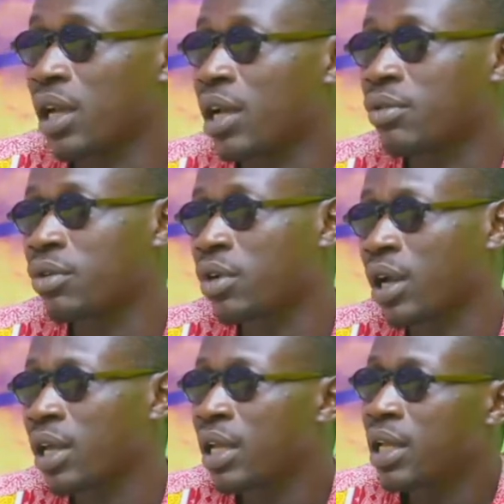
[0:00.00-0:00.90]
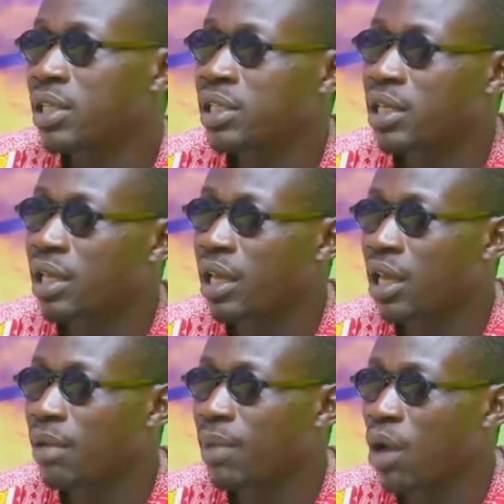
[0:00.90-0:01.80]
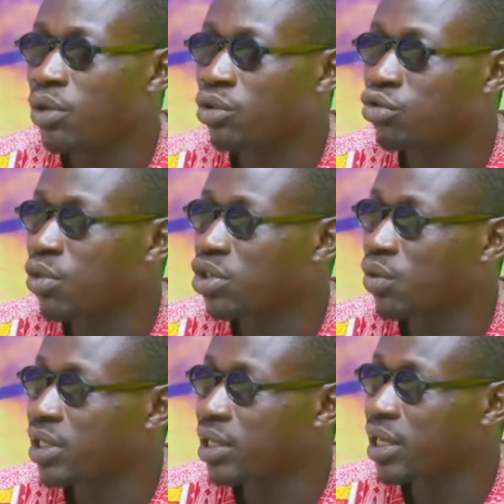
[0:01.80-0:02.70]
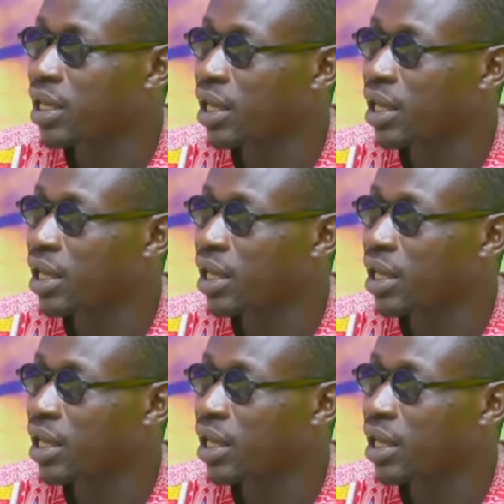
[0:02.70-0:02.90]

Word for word: come cry nti um I want too much once in a year